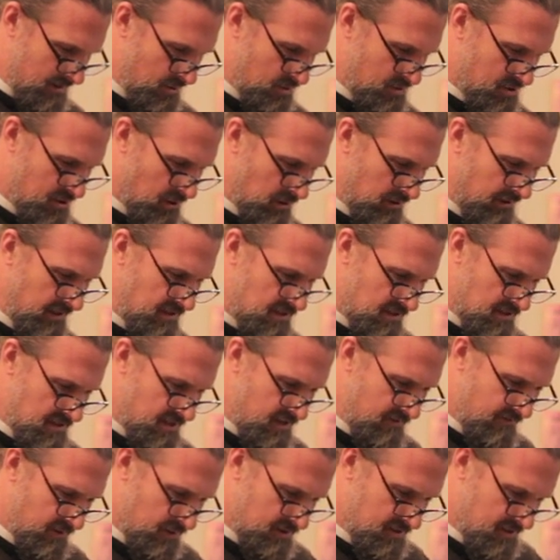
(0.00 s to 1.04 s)
You certainly
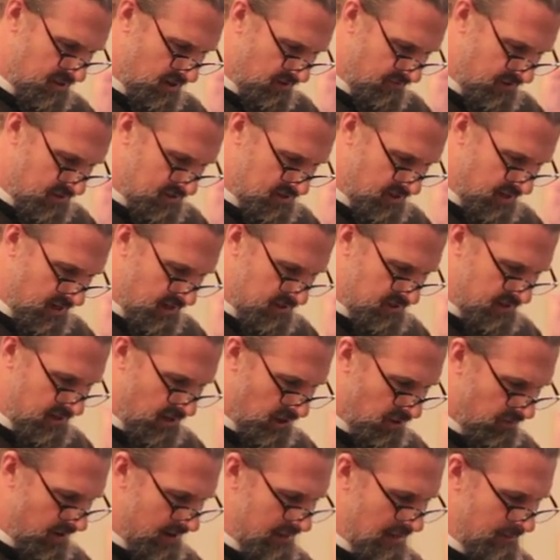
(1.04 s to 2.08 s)
deceive yourself, he says, and
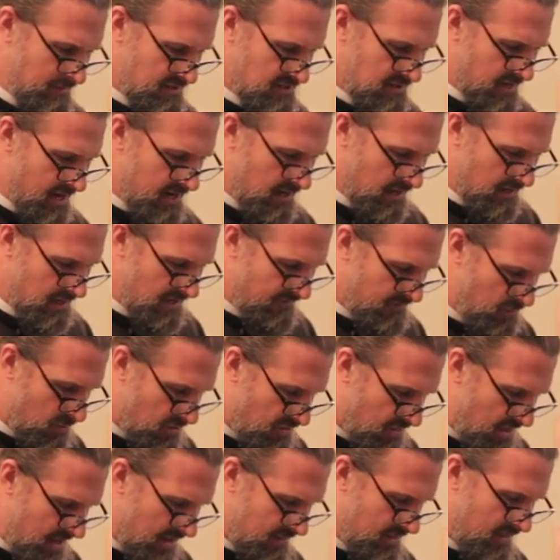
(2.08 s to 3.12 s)
are greatly mistaken if you
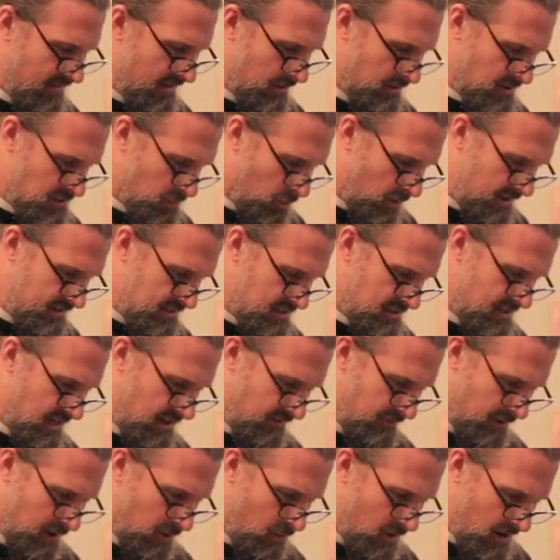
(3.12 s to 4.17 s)
think that there is one set
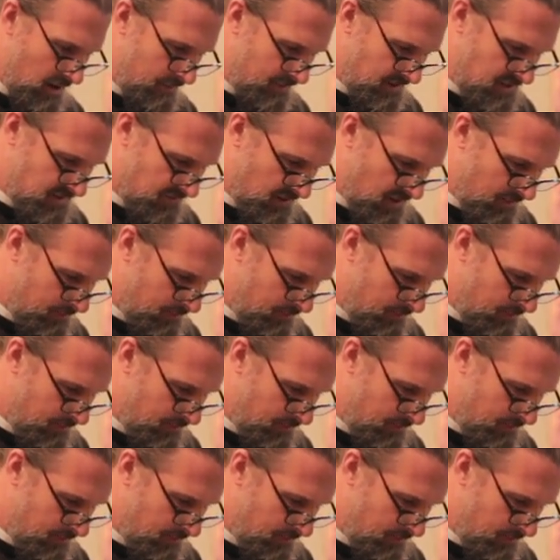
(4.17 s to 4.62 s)
of requirements